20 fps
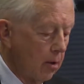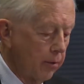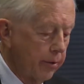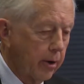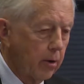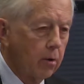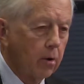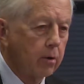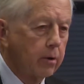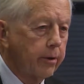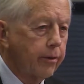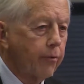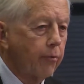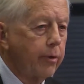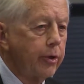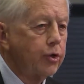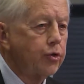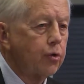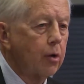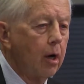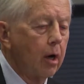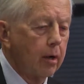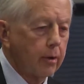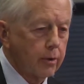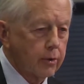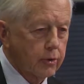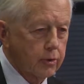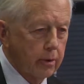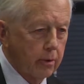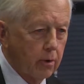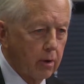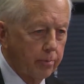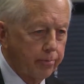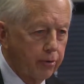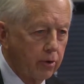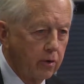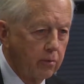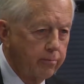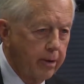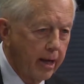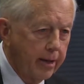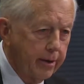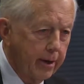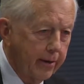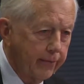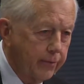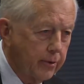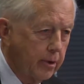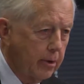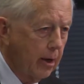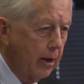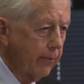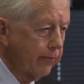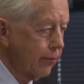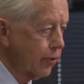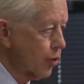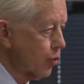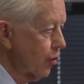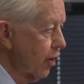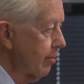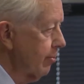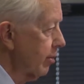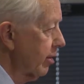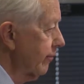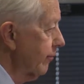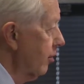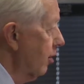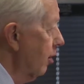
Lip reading: there are only 3 drugs that are approved by the FDA for treatment of an